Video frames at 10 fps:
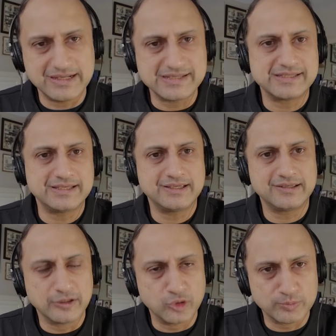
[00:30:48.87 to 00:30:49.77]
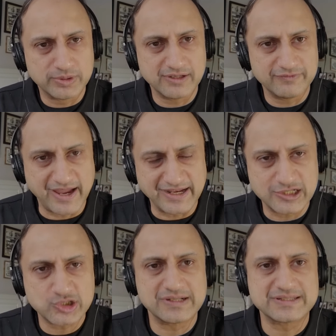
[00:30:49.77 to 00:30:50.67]
easy global
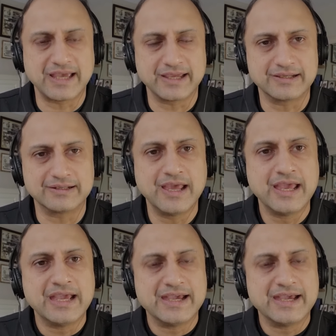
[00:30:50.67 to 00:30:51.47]
financial cycle